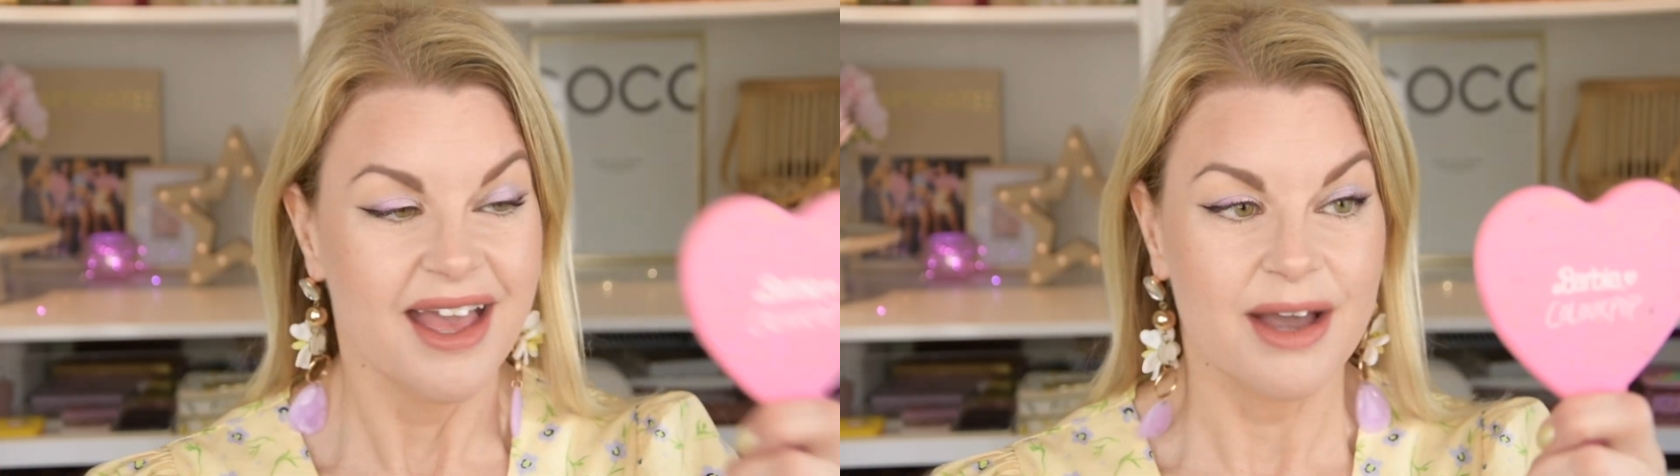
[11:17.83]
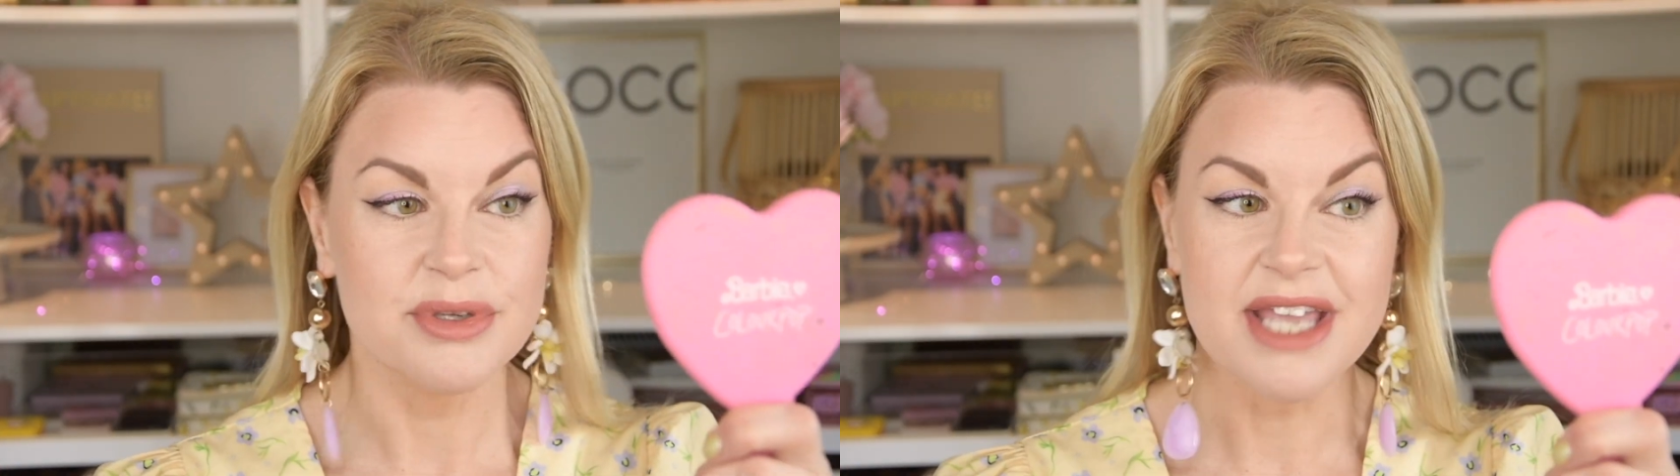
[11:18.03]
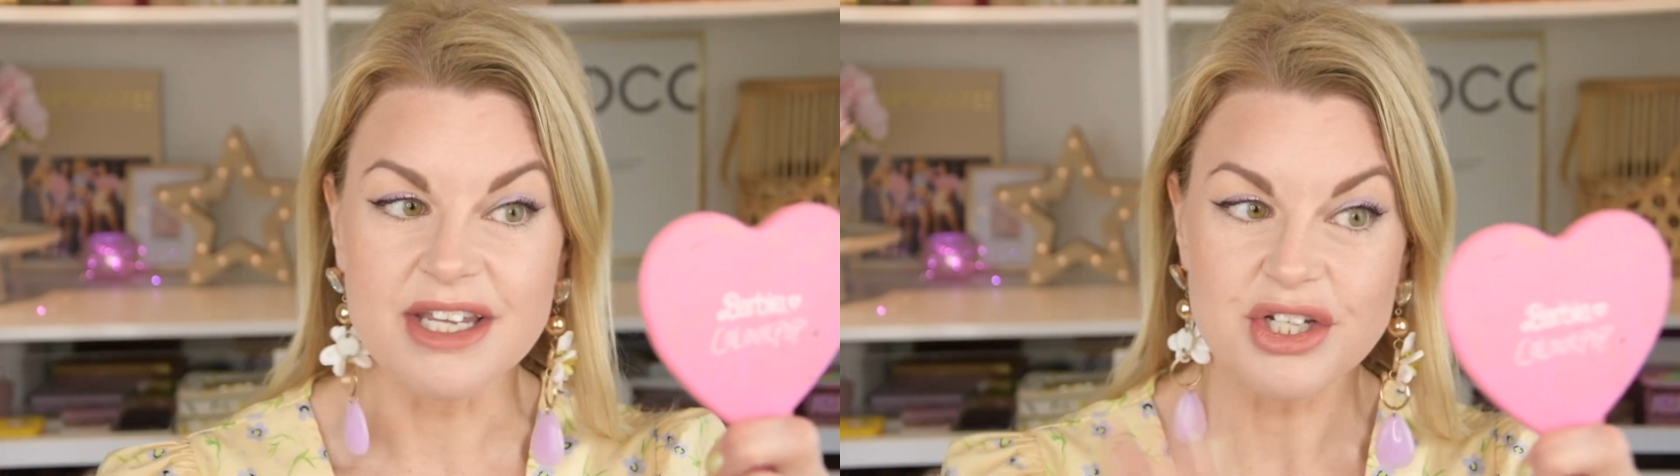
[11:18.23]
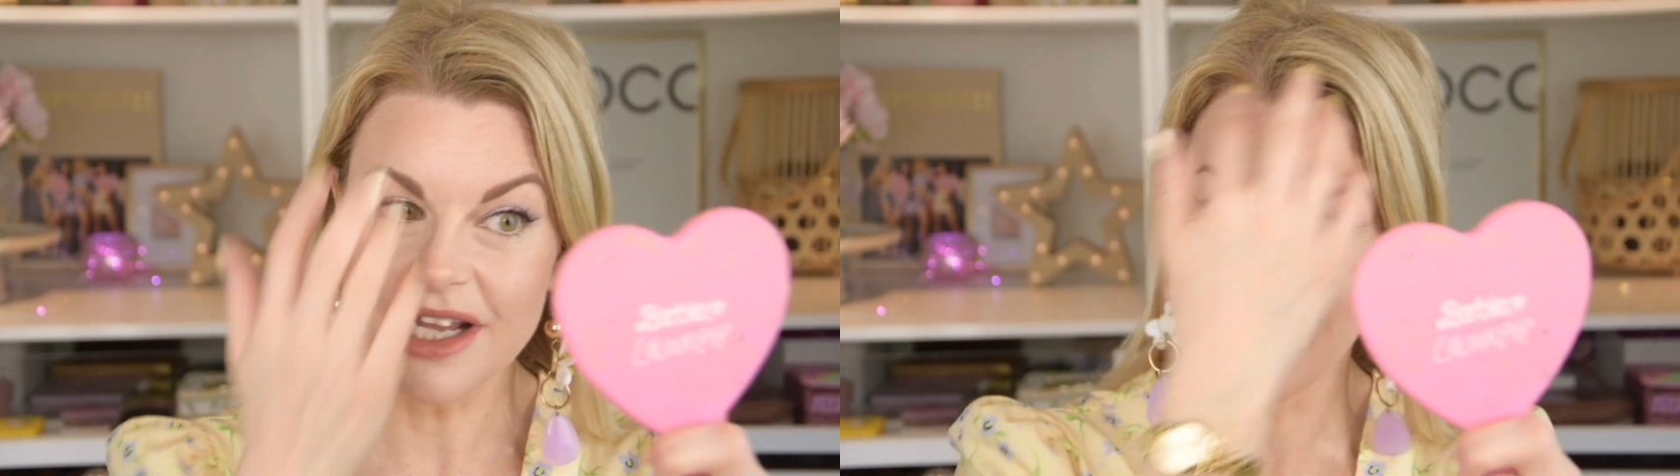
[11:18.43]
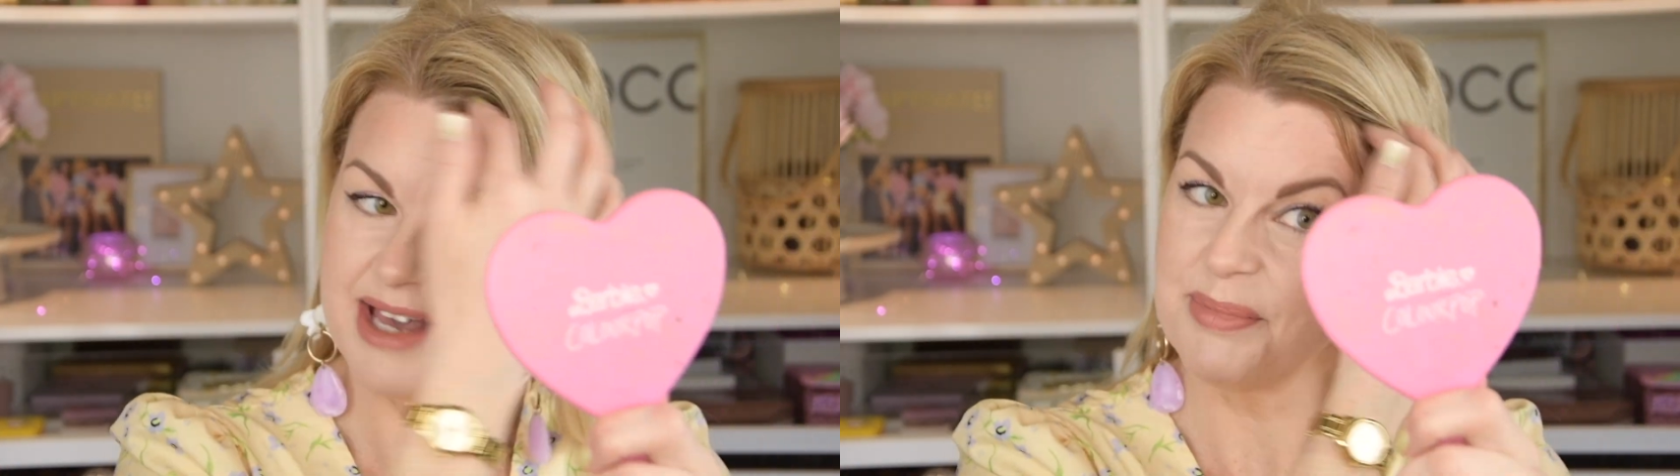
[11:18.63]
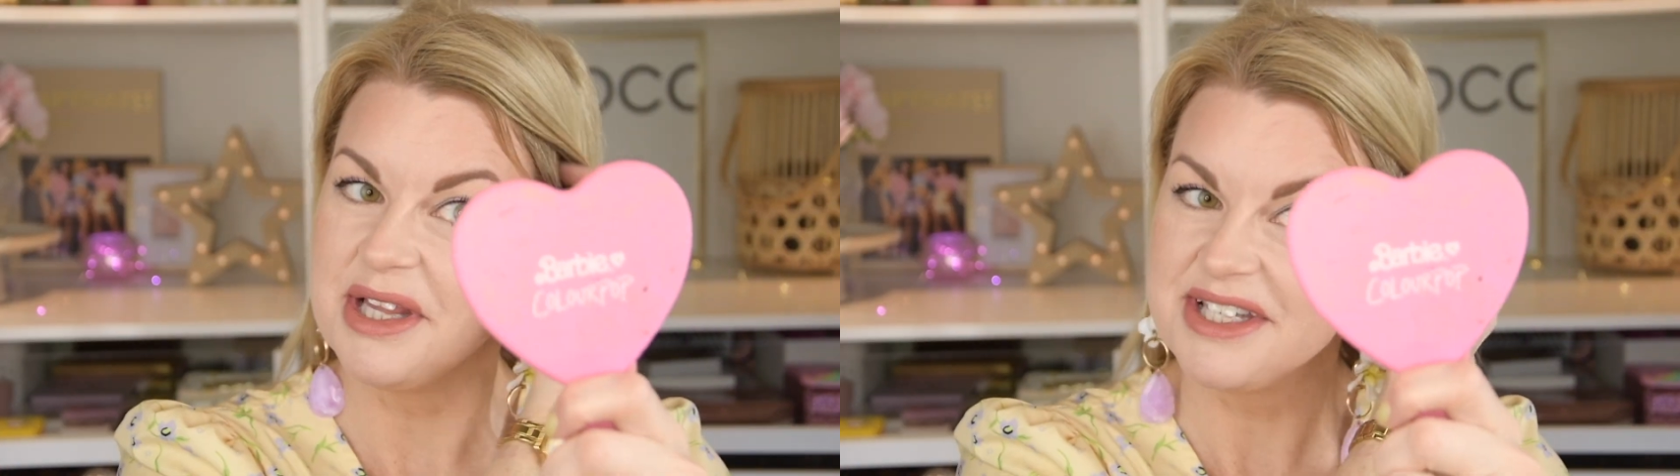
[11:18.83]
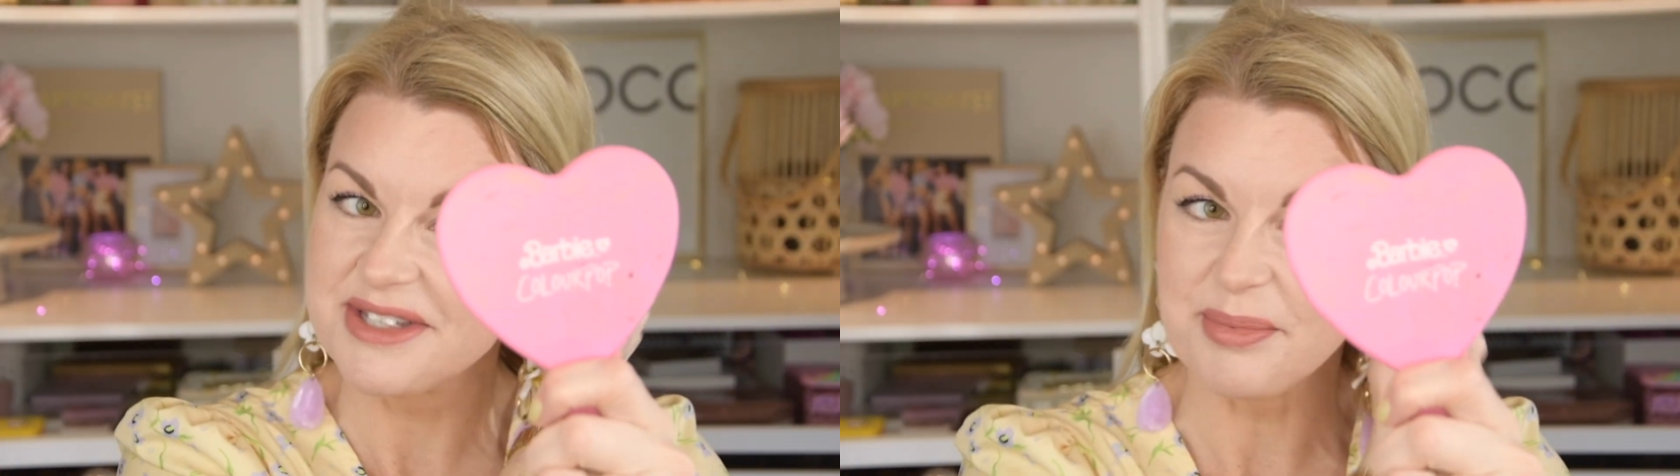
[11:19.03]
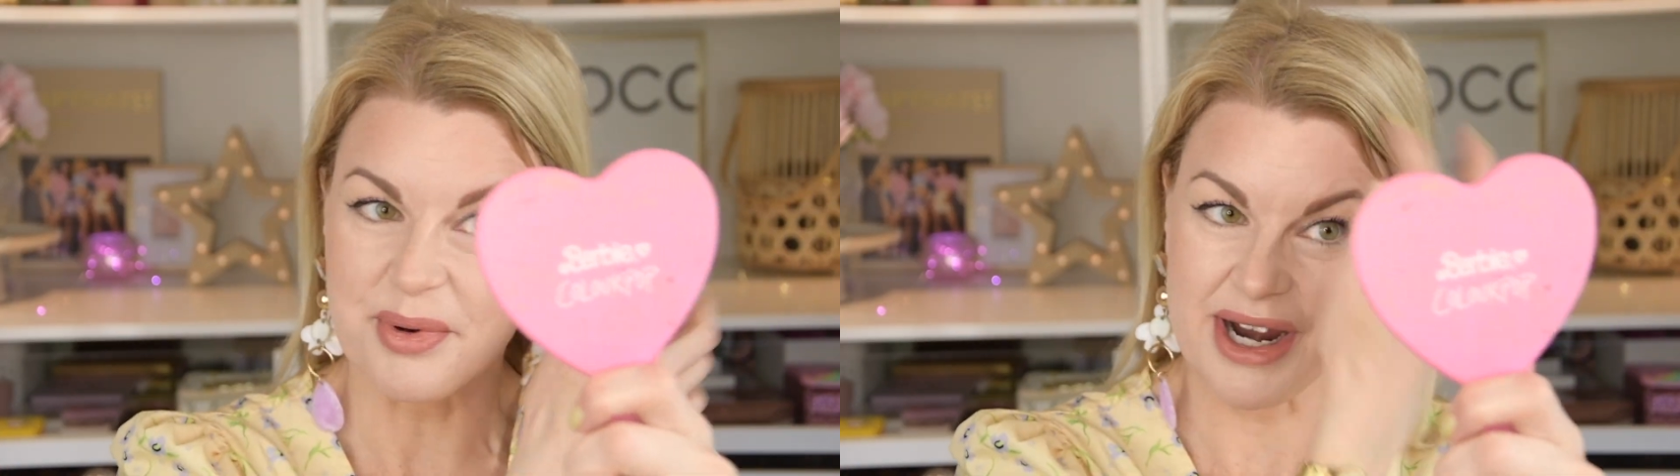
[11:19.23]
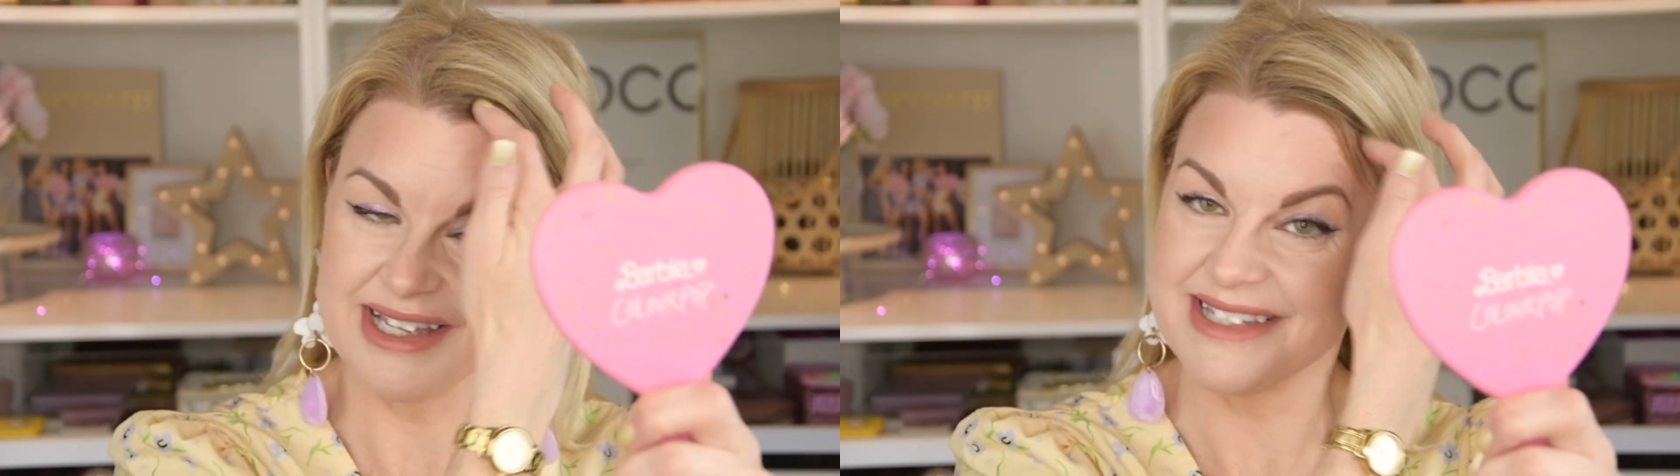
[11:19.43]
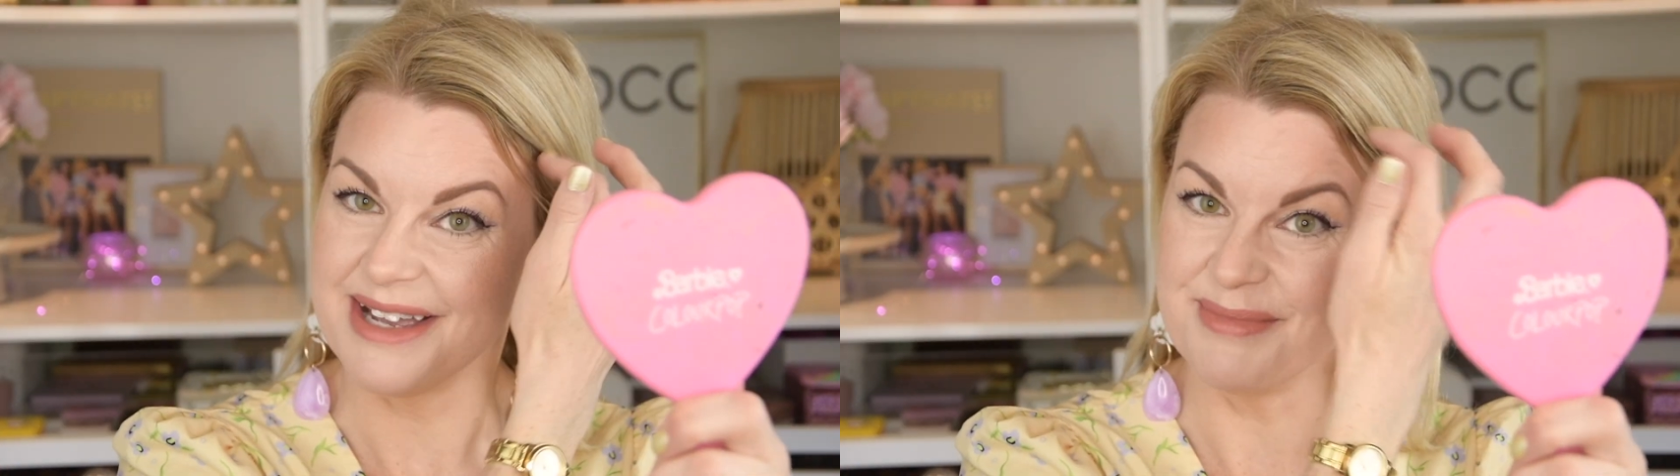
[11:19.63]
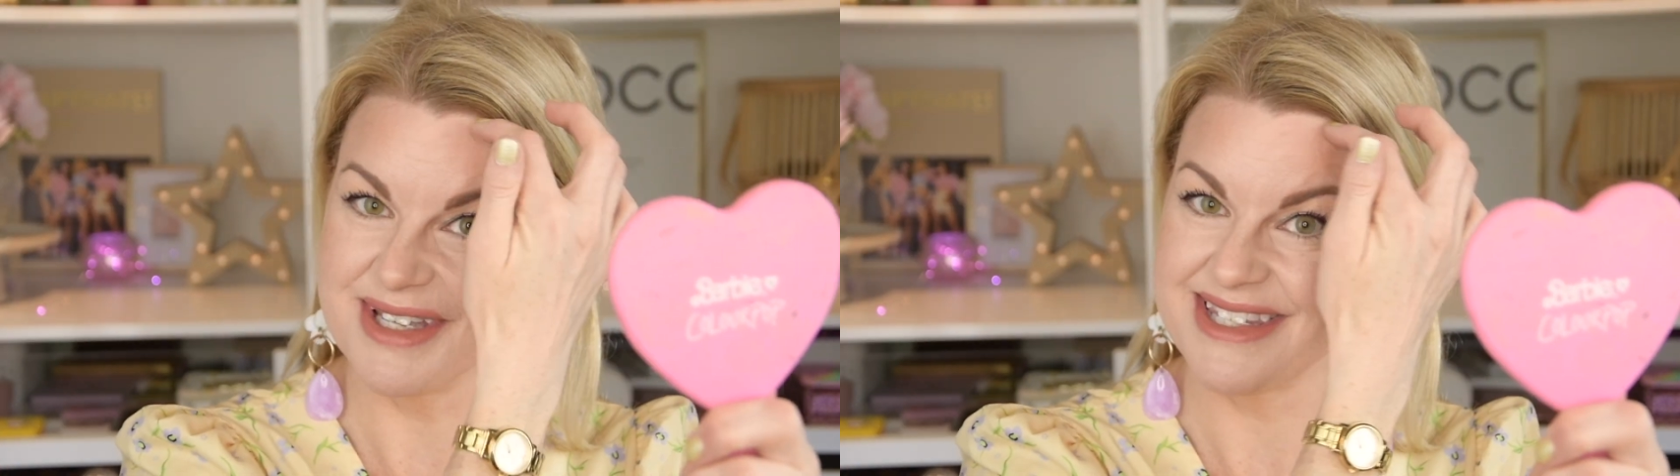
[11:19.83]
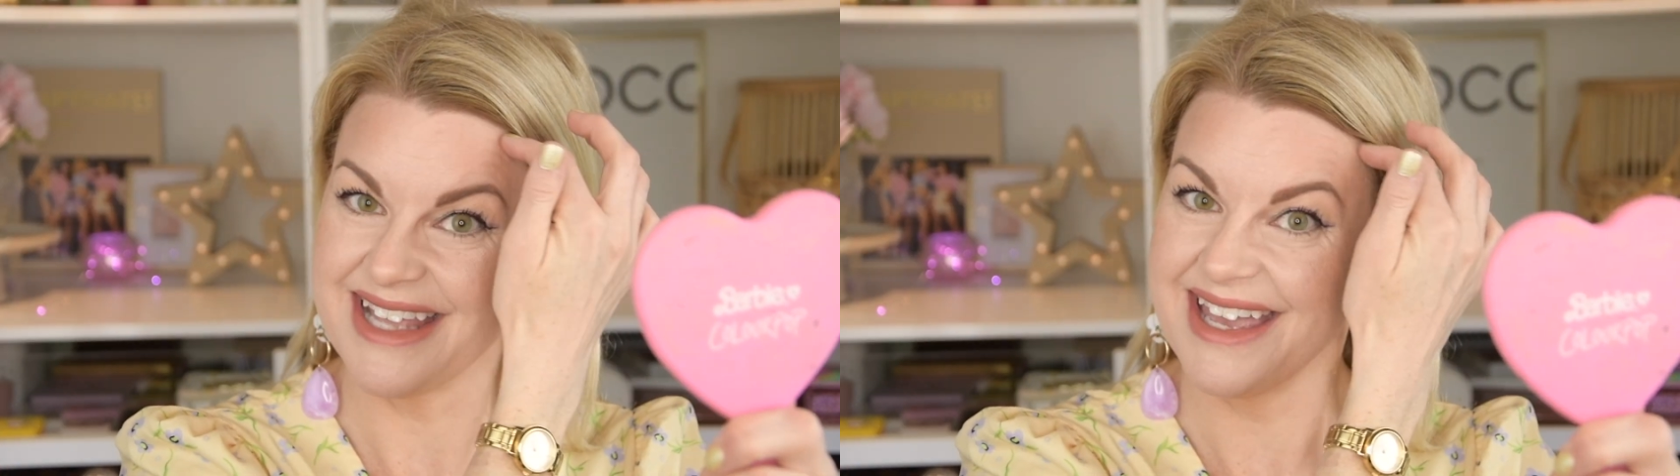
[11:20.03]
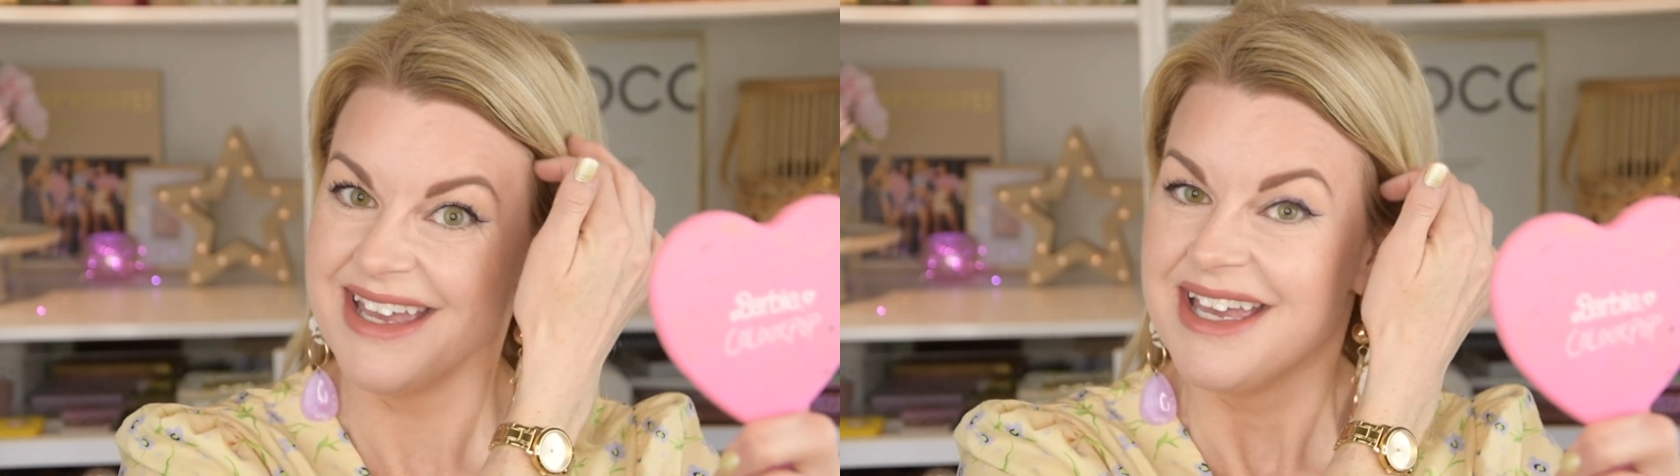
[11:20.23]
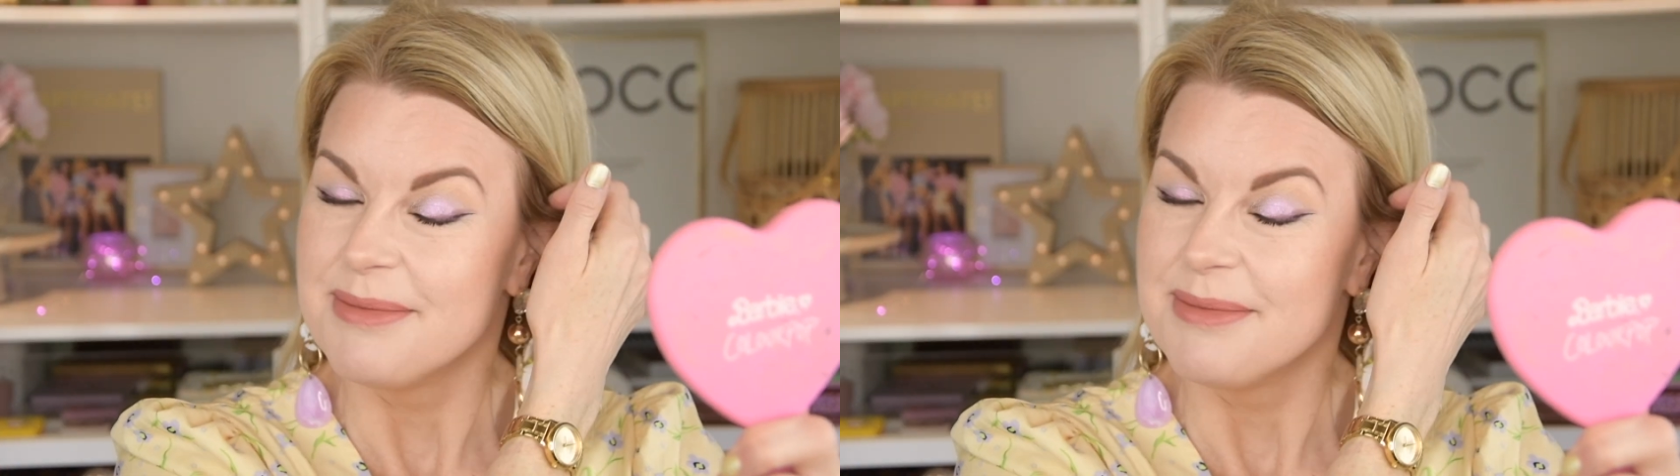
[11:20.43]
I was actually happily surprised, I must say,